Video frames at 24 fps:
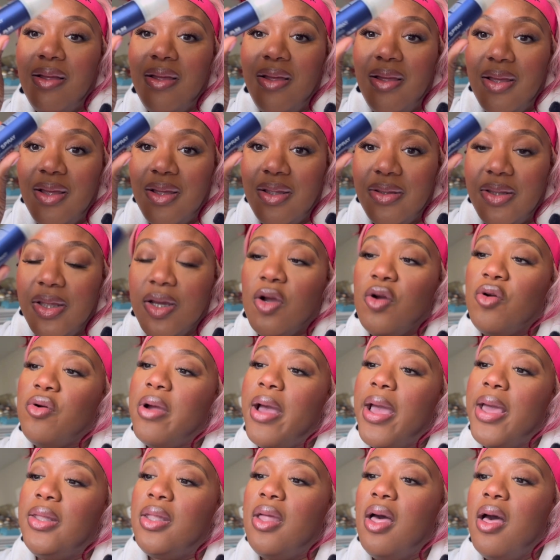the
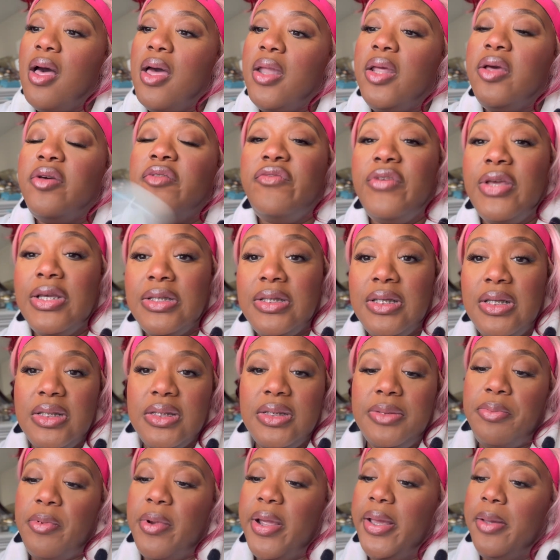Krylon Fixing
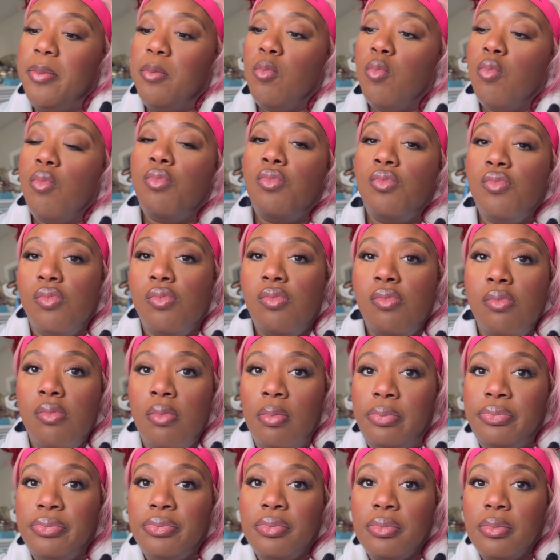Spray.
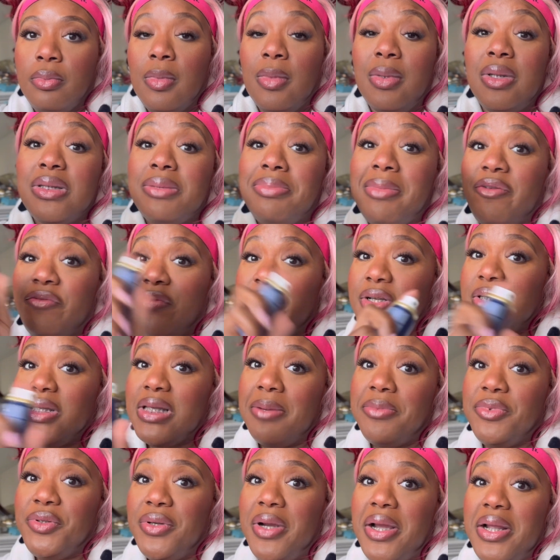This is my first
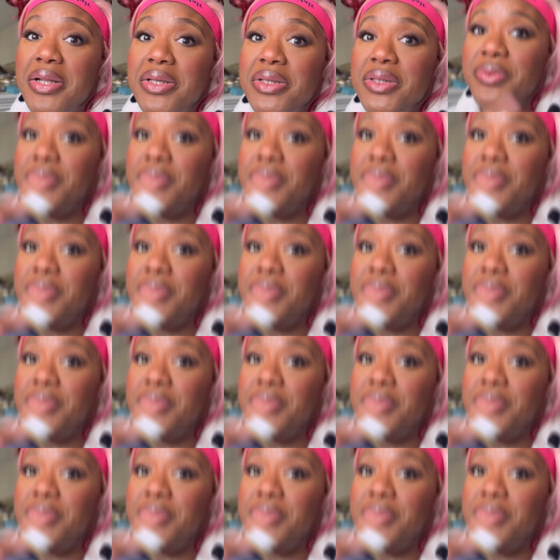time trying this, so